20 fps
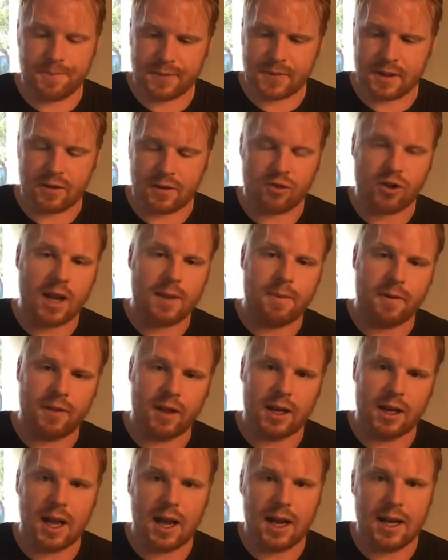shape of the
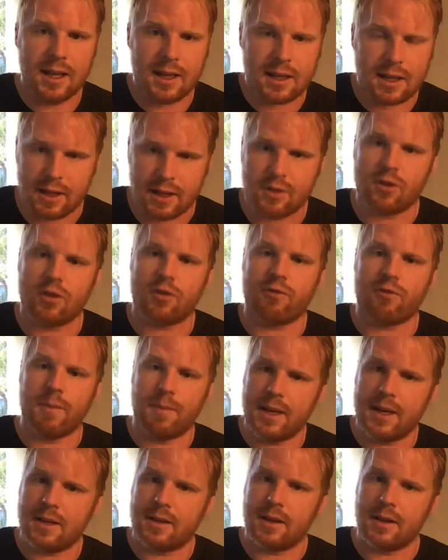lilac, and it's just
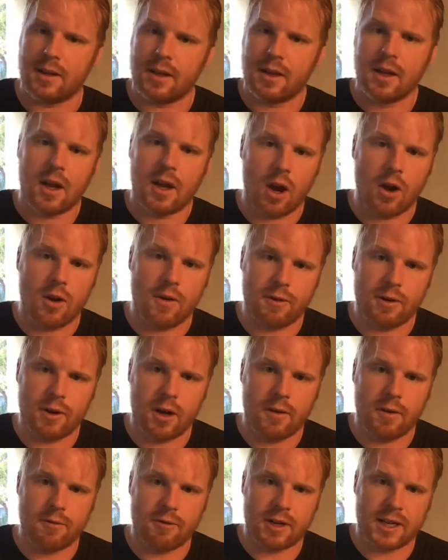repeated over and
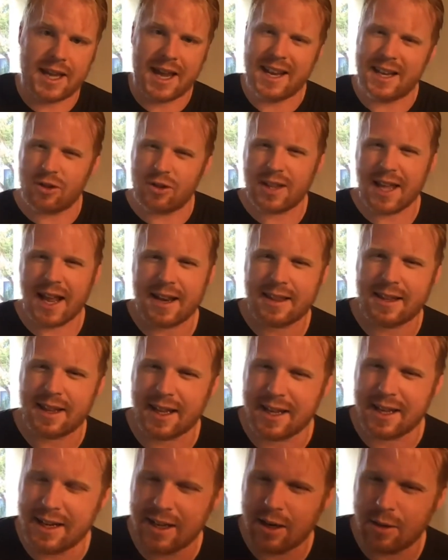over again. It just adds like
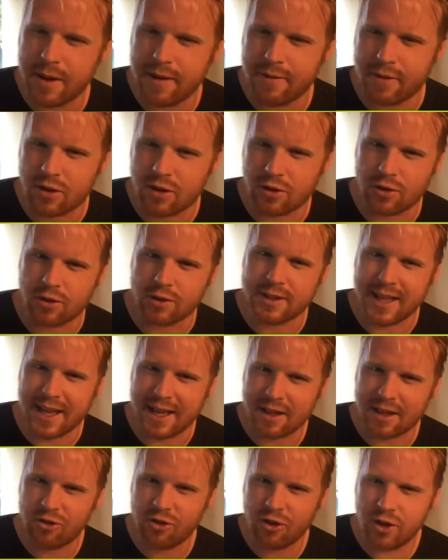a little bit of a subtle
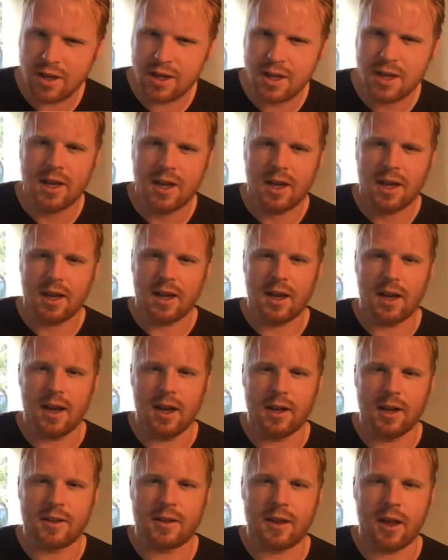texture.
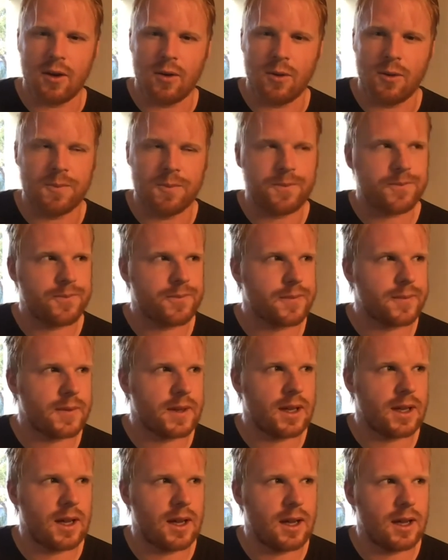And so
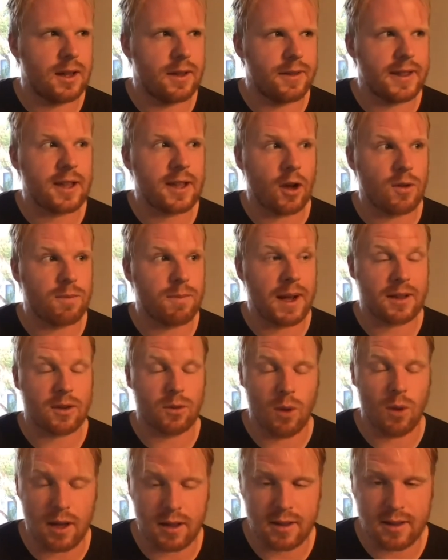this goes back to
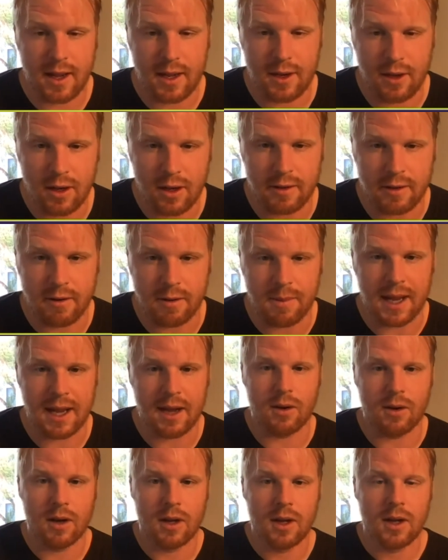what I was saying earlier
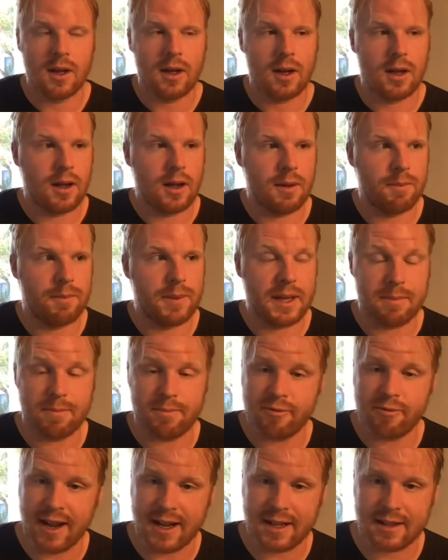about being
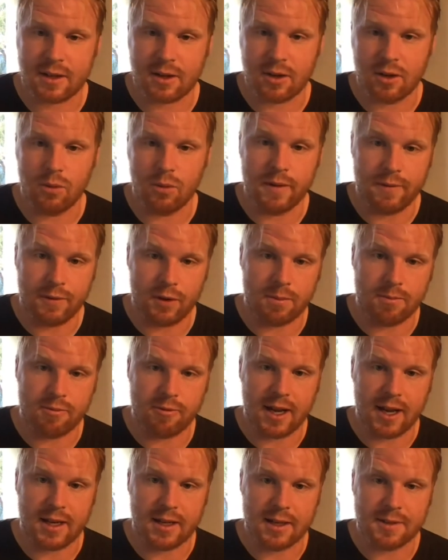practical with your
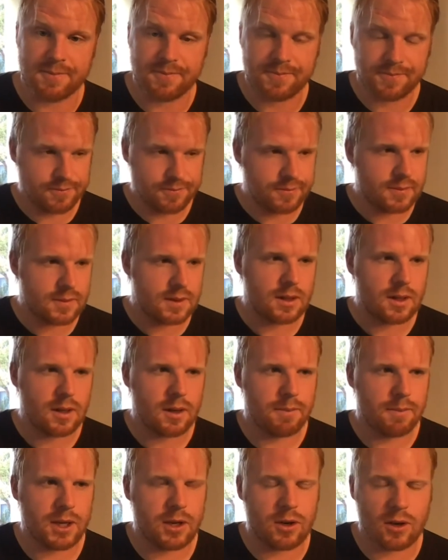brand,
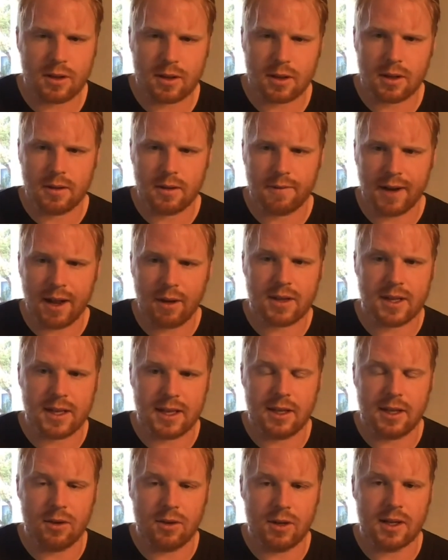because Flower City
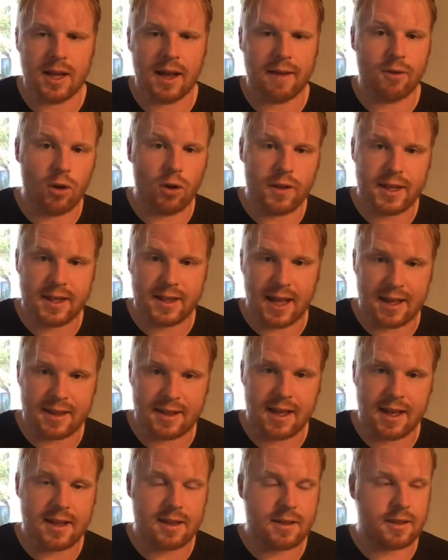Union have all these
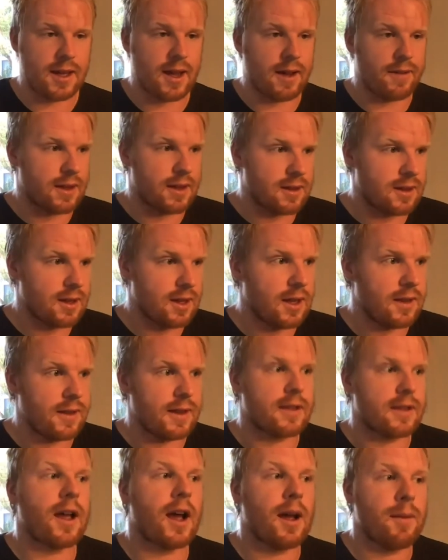assets. They have this
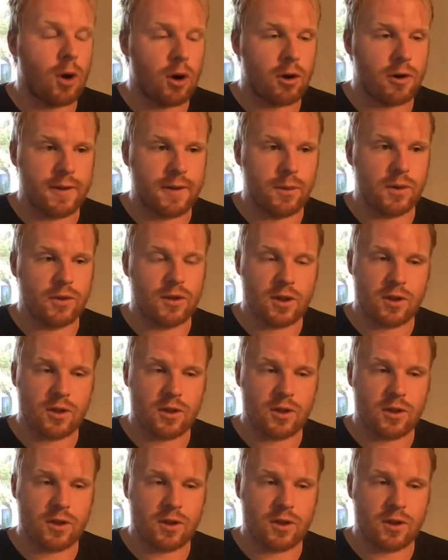typography, which is